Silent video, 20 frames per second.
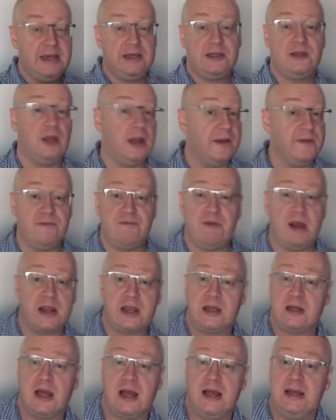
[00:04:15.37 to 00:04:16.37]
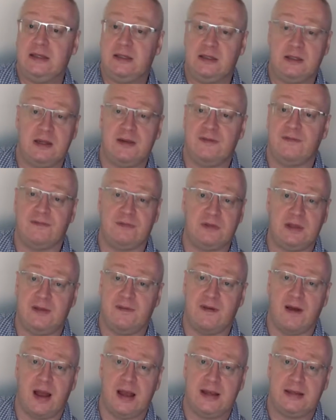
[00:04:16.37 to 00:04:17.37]
It's not even recognised as a
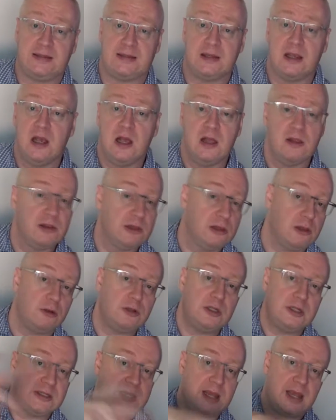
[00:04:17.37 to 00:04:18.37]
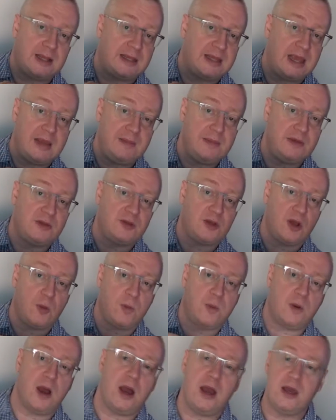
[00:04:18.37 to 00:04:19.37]
device. The Logitech gaming
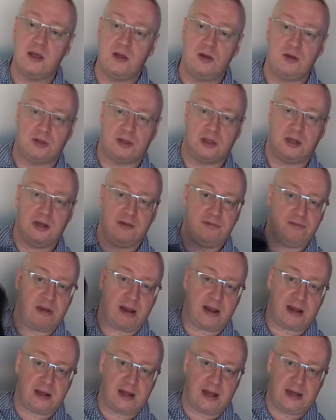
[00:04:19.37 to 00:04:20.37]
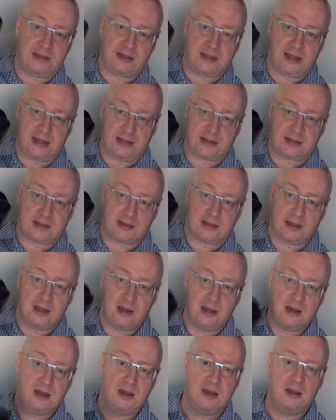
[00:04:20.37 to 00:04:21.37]
software used to recognise this,
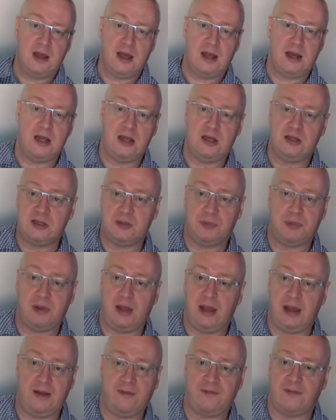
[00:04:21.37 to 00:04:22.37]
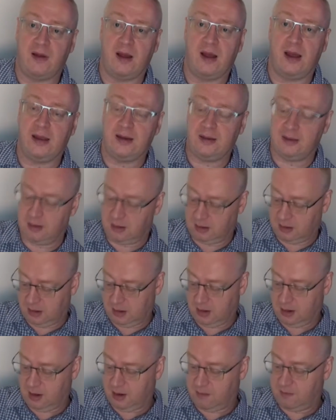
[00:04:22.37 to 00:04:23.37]
and I used to play it fine,
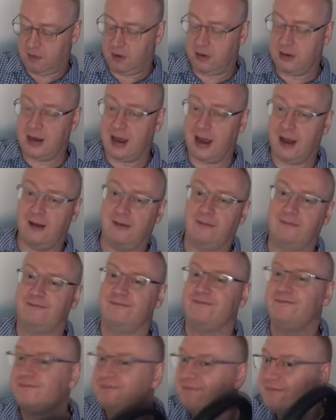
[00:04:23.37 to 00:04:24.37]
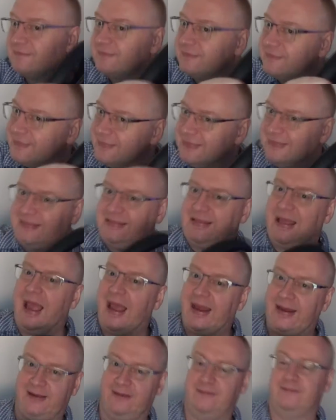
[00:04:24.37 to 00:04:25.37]
but now,
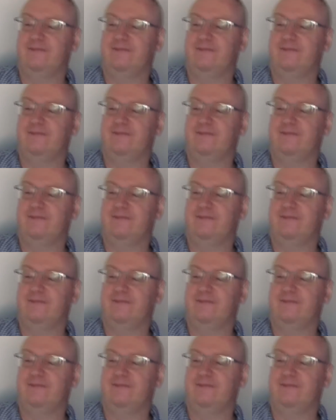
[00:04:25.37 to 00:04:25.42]
dead.